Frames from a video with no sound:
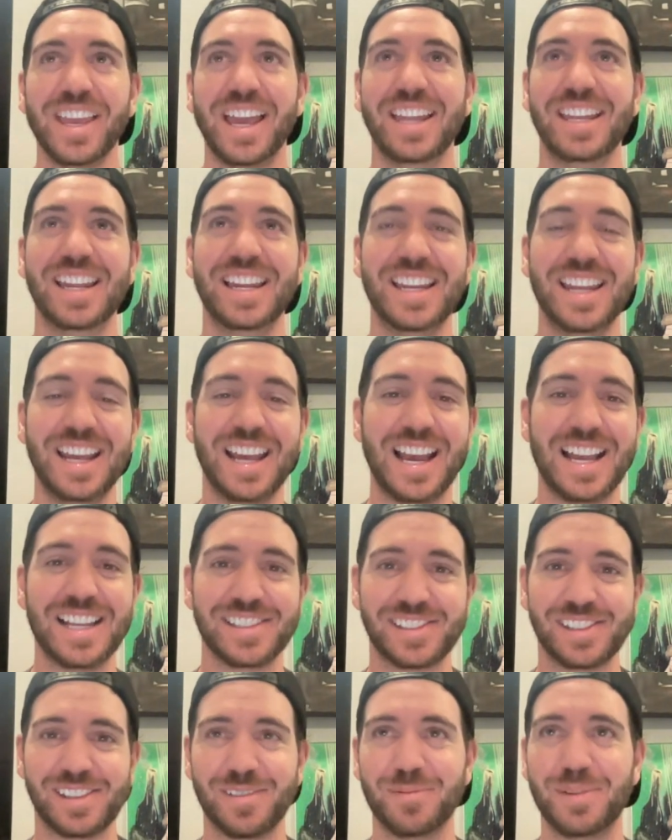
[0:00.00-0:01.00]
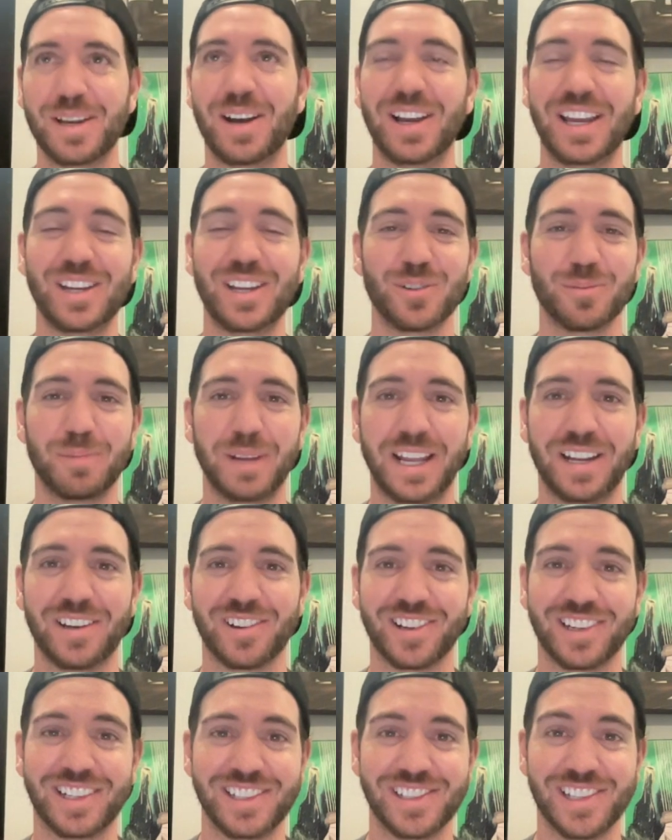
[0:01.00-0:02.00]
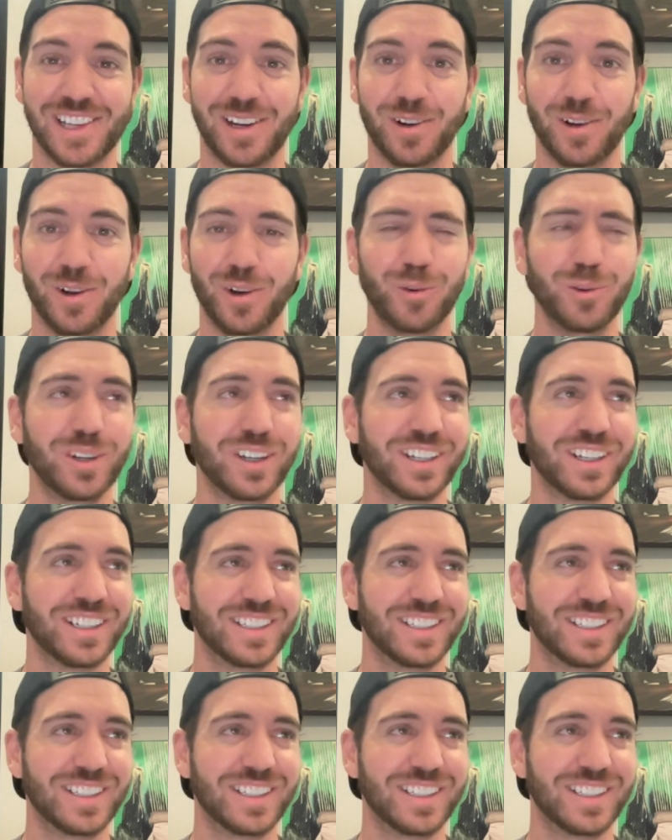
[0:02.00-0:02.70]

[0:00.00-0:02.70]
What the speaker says: And then they asked him about Andrew Painter, and he said, "Who?"